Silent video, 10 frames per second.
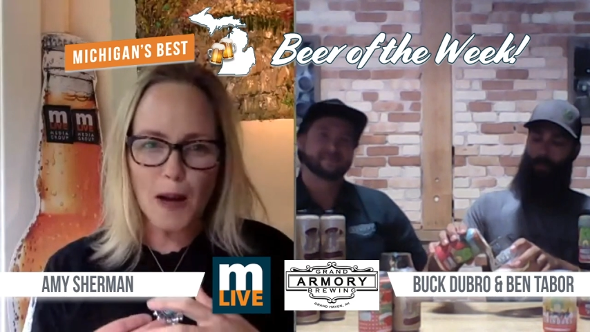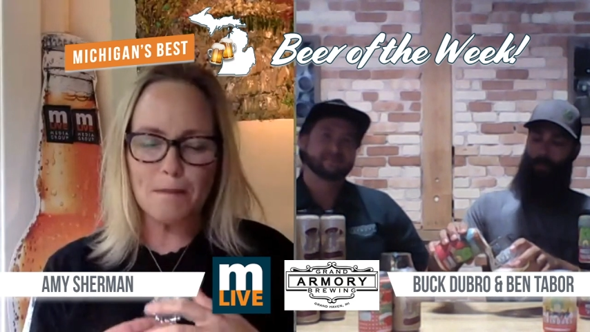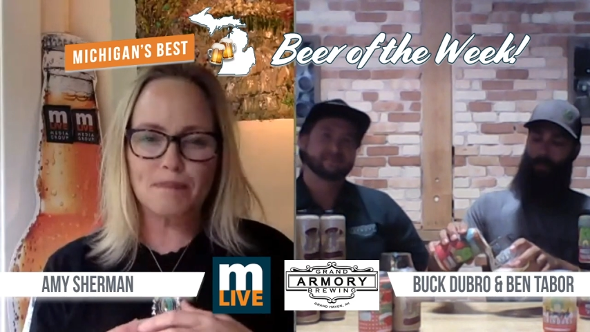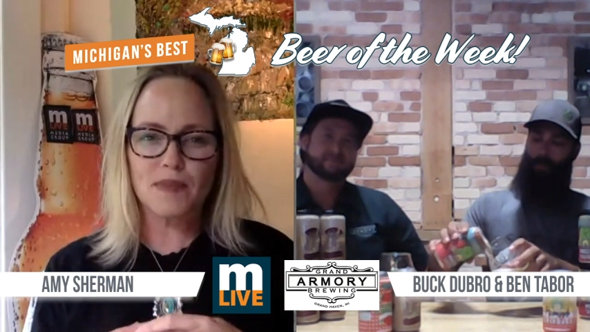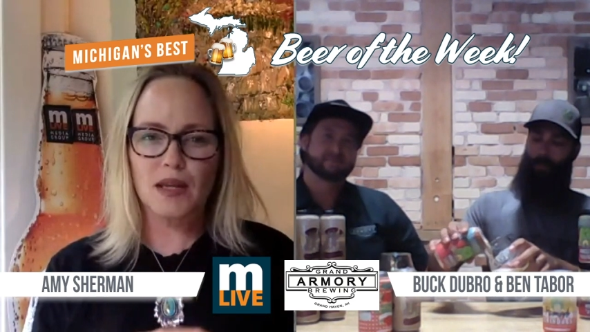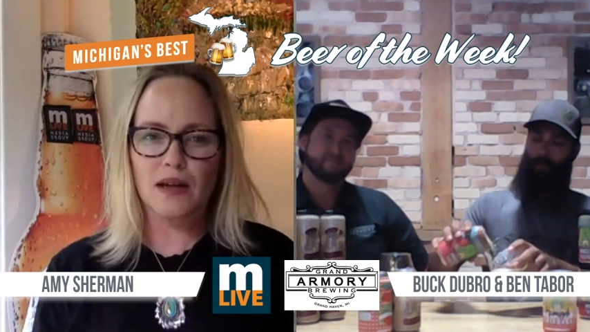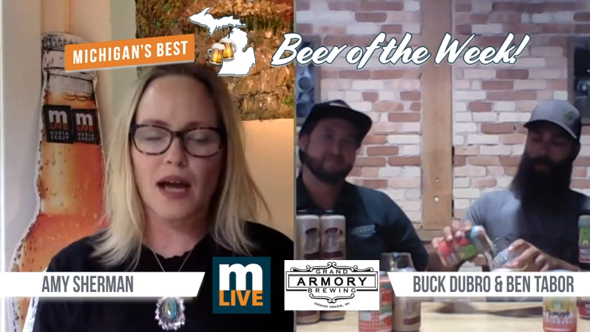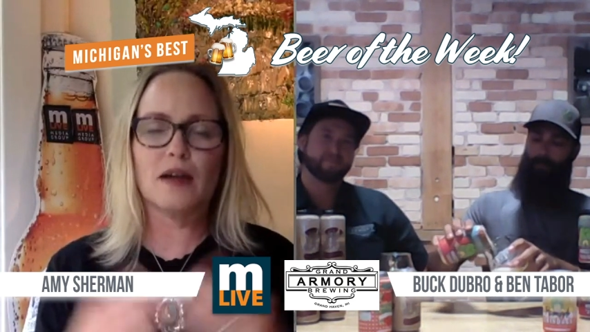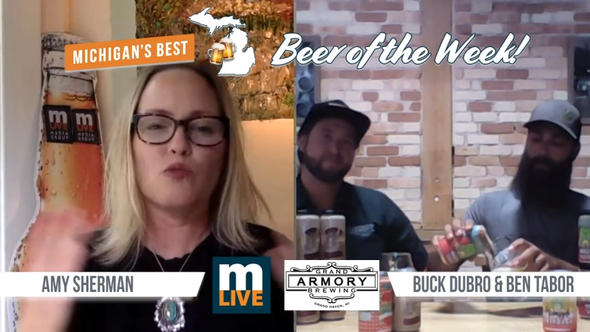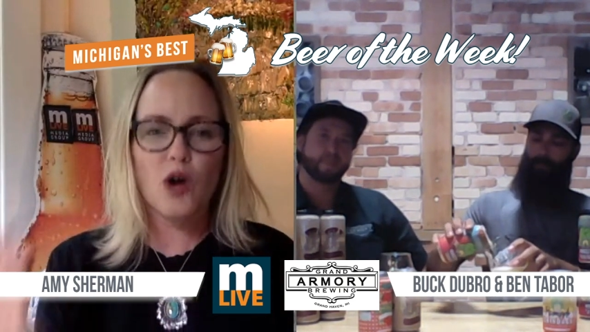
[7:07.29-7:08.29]
Speaker 1: um,
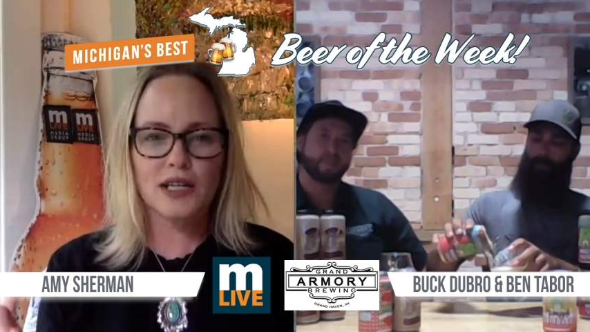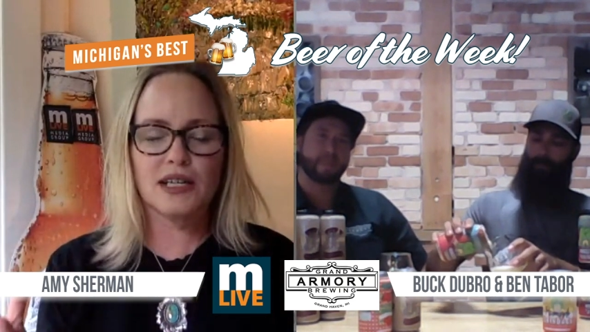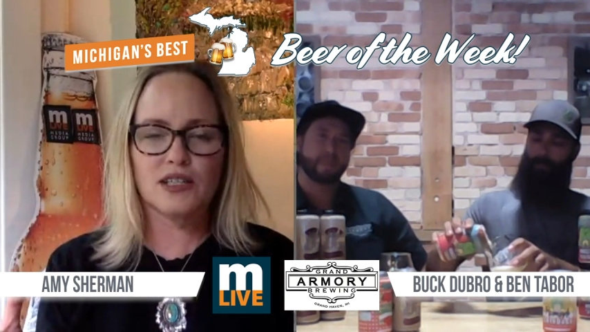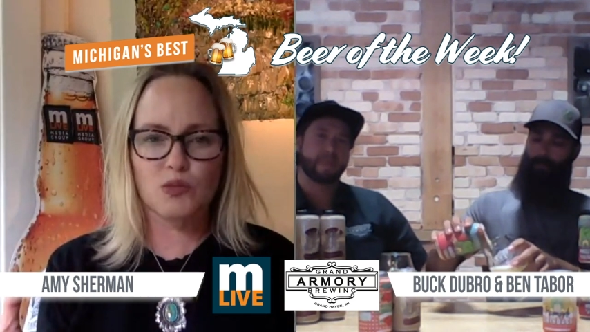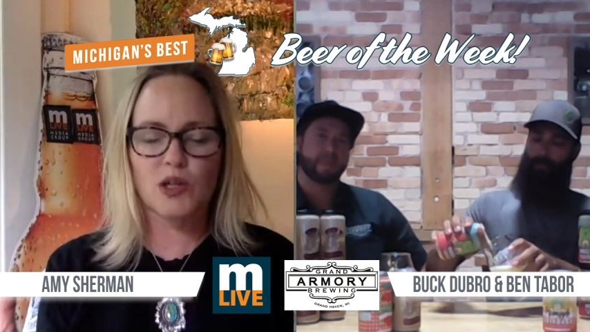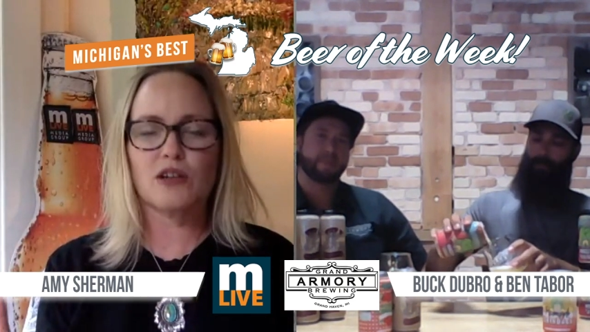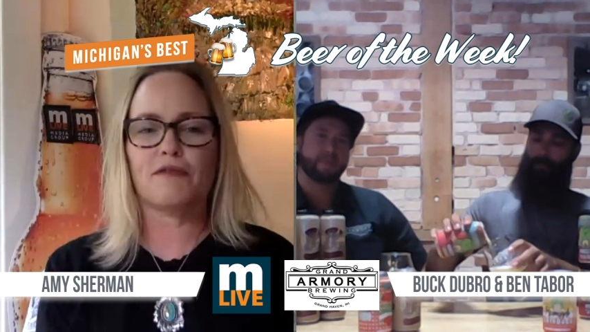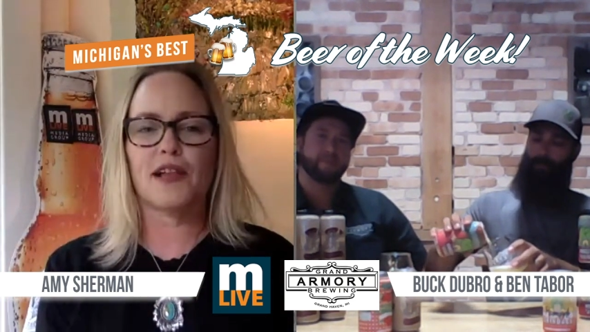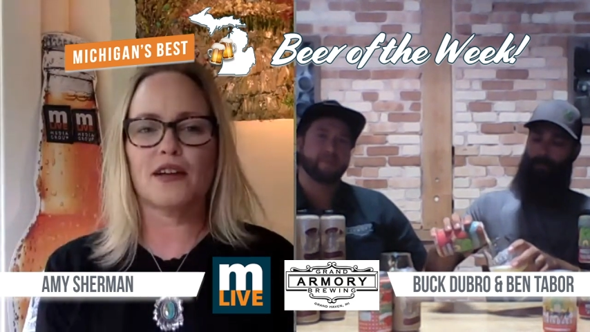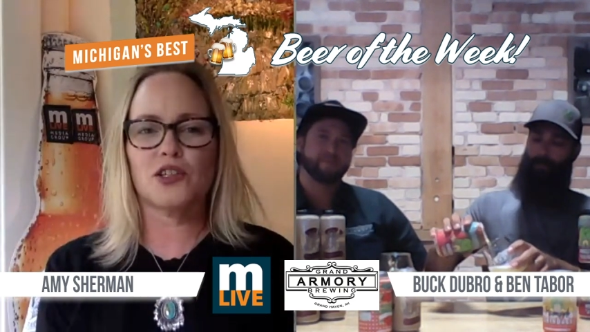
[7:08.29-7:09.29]
I, one, it's one of your
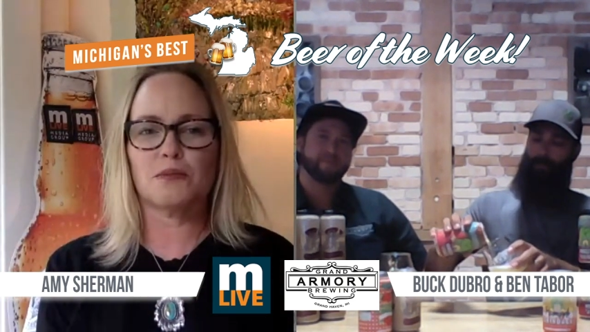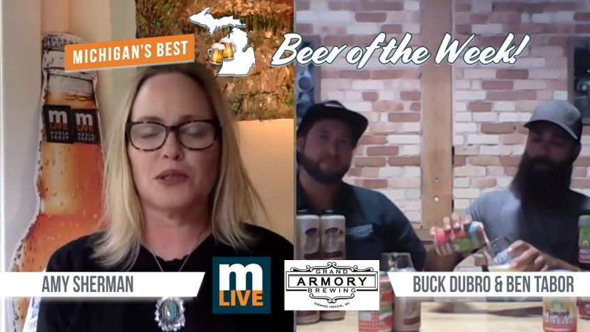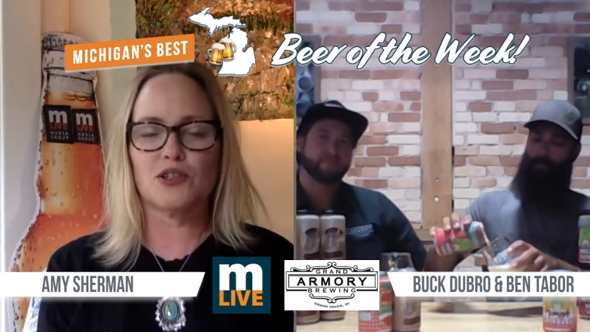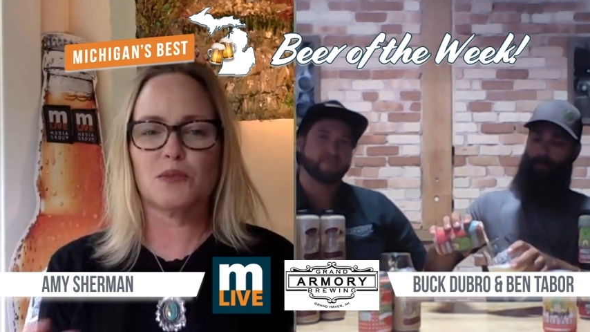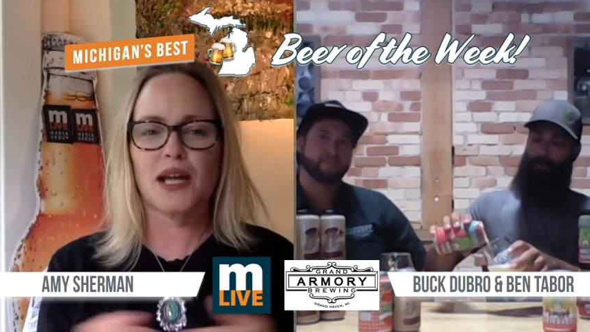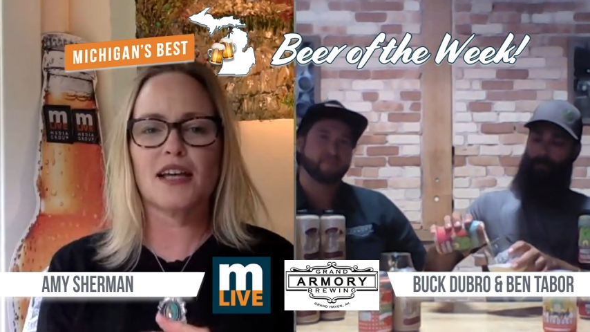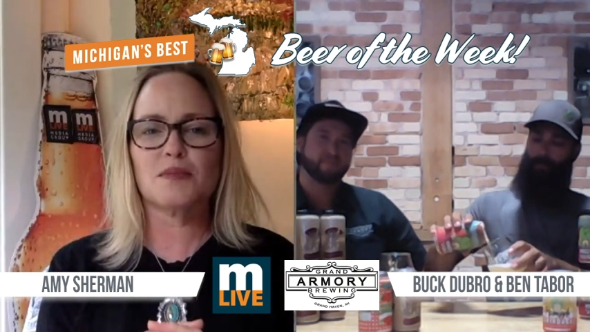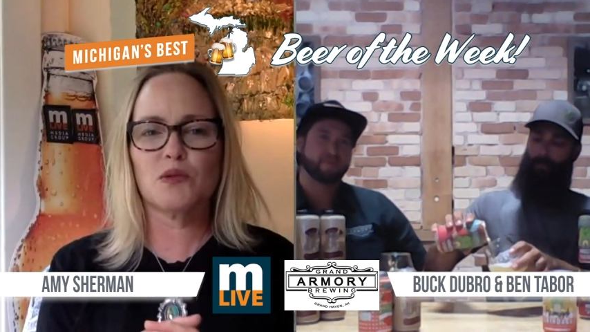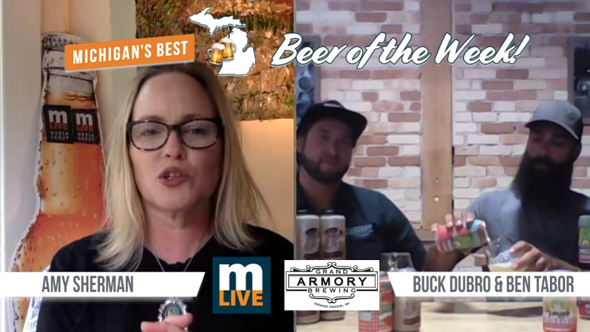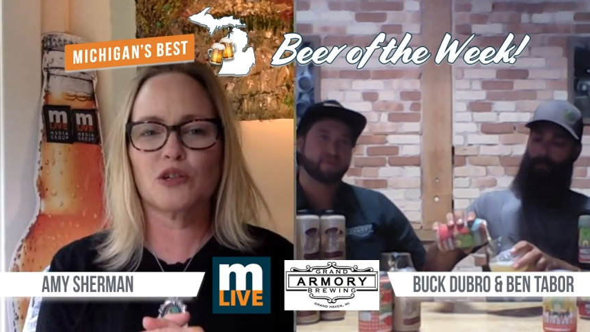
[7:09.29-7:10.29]
flagship beers, but it has
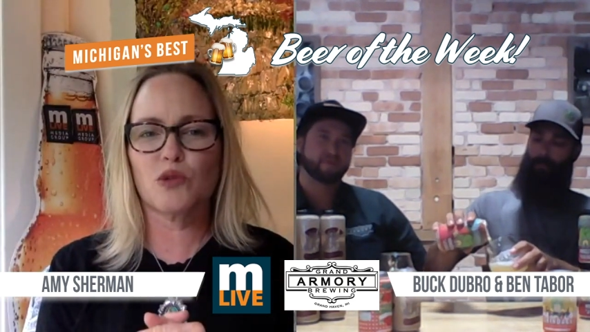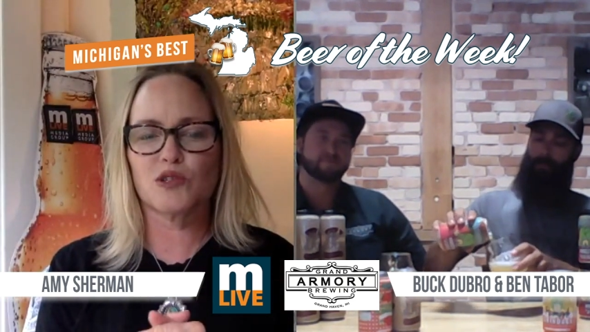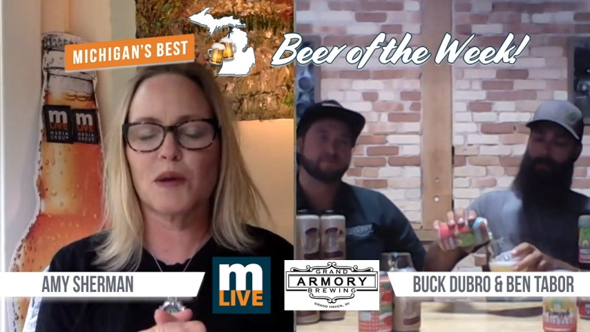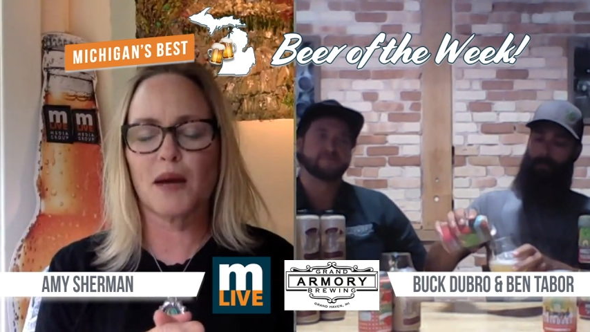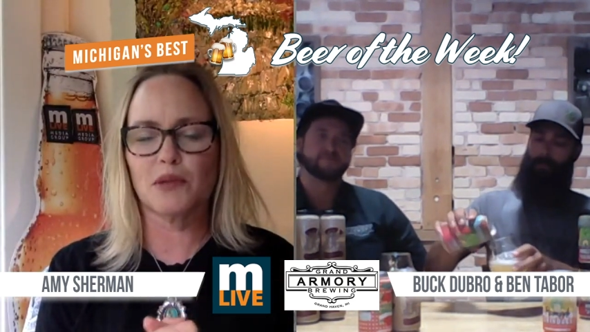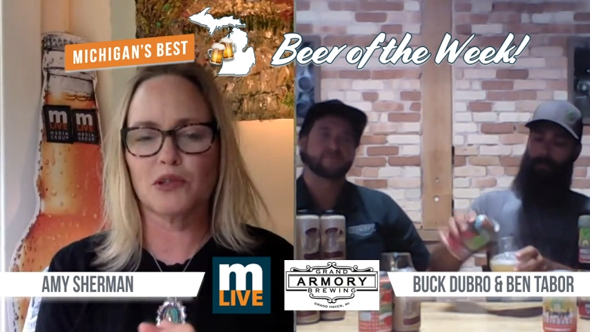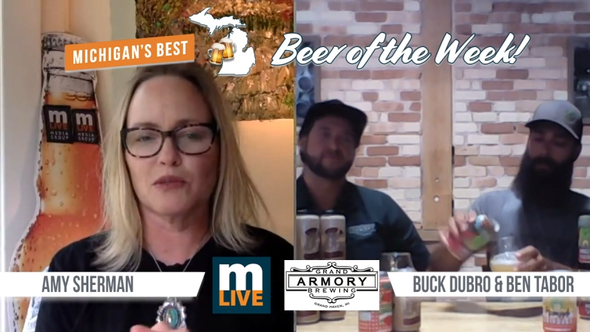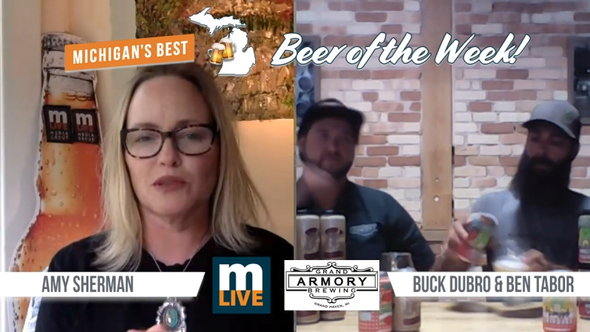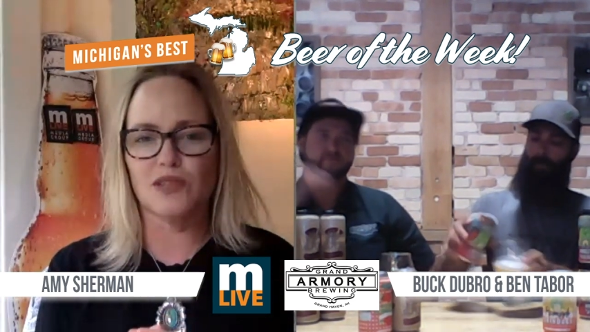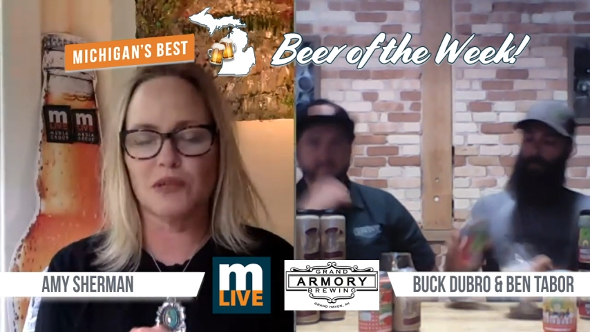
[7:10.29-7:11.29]
to be one of your most popular
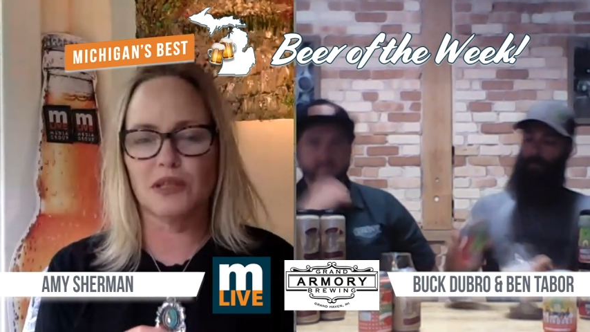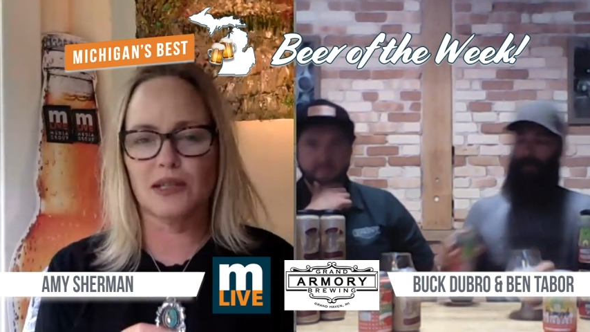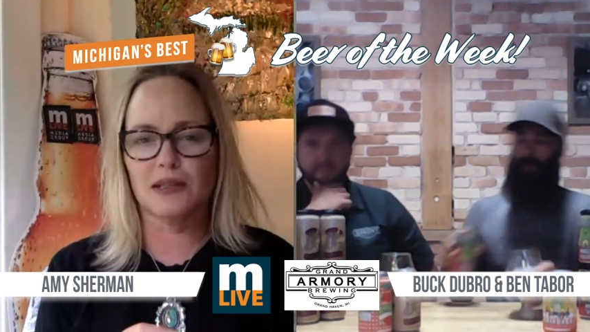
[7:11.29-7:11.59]
beers, I would think.